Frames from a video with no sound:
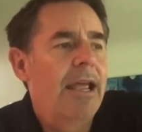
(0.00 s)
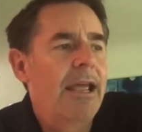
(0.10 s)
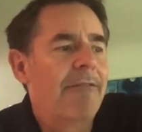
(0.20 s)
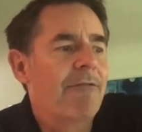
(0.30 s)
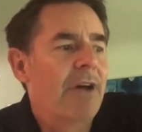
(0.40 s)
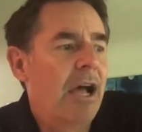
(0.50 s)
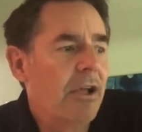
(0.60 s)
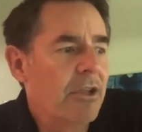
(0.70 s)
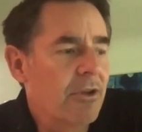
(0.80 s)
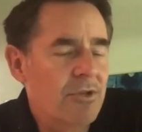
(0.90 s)
and
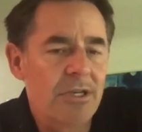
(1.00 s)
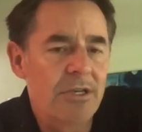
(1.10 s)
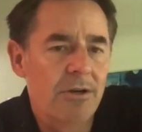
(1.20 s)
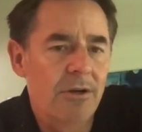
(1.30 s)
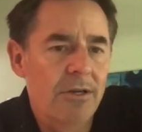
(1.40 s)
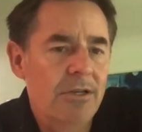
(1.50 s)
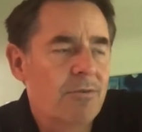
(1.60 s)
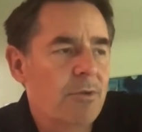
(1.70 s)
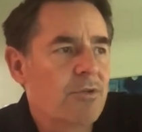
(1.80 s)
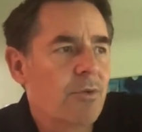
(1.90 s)
value securities,
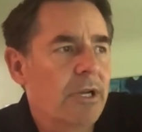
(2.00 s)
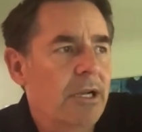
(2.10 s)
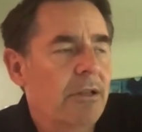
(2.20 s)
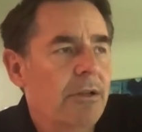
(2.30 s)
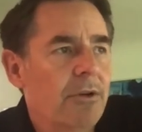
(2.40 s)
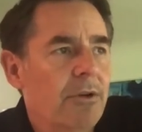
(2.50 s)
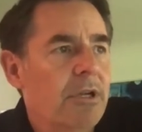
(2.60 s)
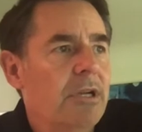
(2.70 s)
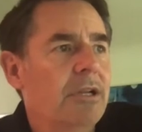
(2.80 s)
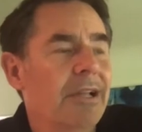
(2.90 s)
which would include
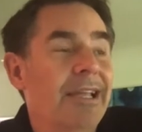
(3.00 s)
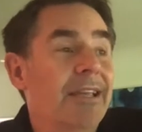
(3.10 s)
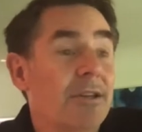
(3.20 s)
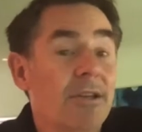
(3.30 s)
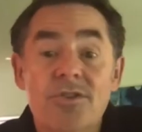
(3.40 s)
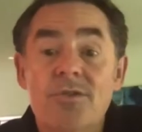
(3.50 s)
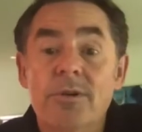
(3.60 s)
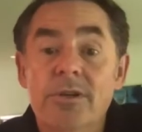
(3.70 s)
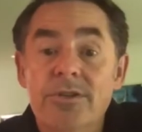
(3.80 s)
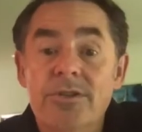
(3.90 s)
like
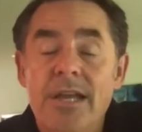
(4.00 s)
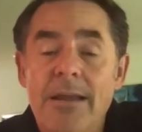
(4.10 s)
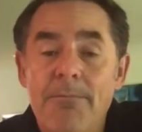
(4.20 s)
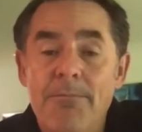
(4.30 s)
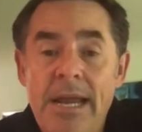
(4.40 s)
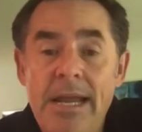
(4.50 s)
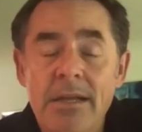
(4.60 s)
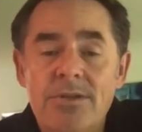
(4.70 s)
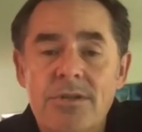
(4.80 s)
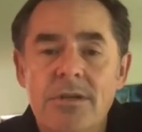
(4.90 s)
industrials and banks,